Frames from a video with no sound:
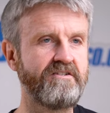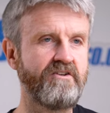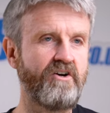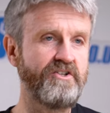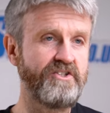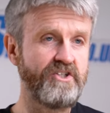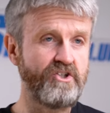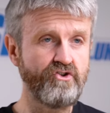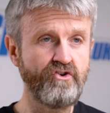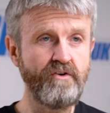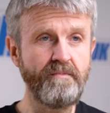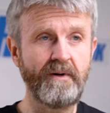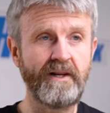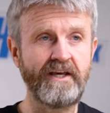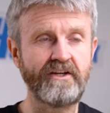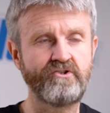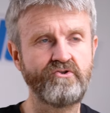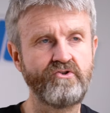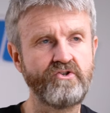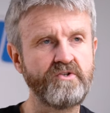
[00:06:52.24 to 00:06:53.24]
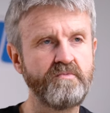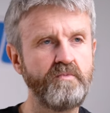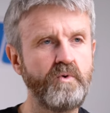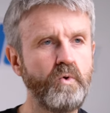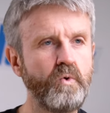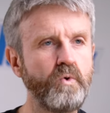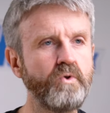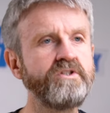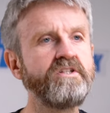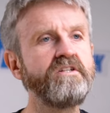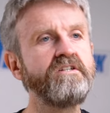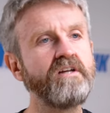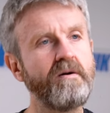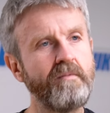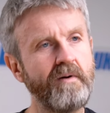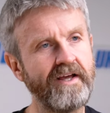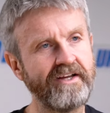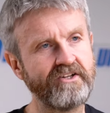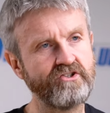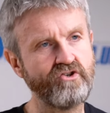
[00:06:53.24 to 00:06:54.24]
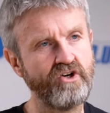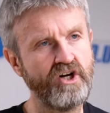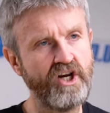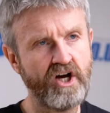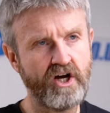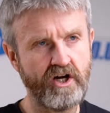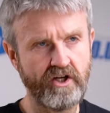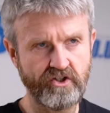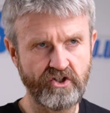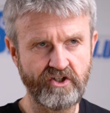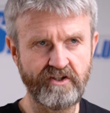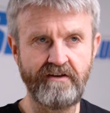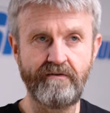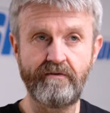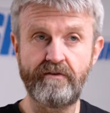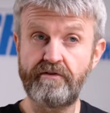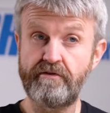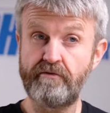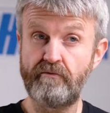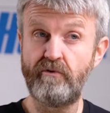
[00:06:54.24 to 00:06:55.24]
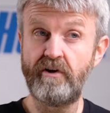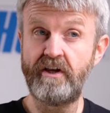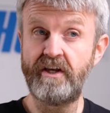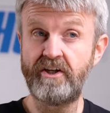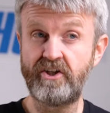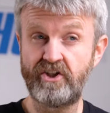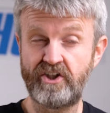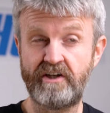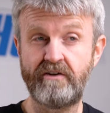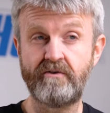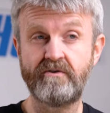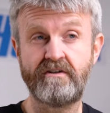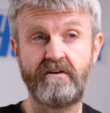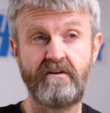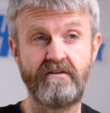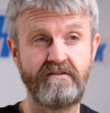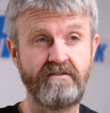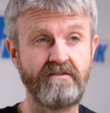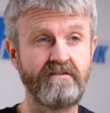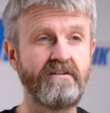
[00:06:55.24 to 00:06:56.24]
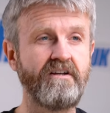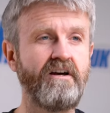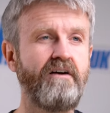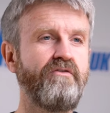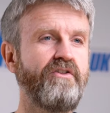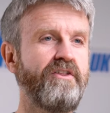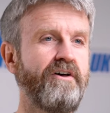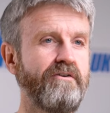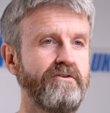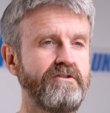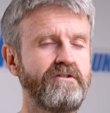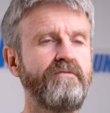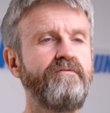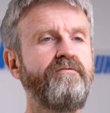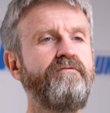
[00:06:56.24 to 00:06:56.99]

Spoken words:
sizes triple extra small to double extra large. There are three shell sizes to cover those. The